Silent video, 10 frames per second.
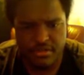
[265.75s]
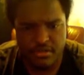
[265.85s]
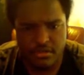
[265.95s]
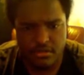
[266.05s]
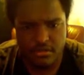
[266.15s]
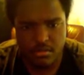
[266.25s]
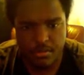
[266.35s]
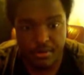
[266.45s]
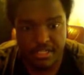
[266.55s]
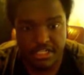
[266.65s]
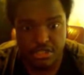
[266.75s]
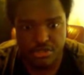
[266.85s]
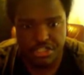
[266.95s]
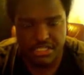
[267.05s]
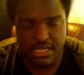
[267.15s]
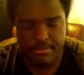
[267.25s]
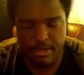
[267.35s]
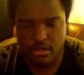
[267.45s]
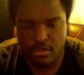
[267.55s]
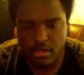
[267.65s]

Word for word: The Pokemon that literally just came out.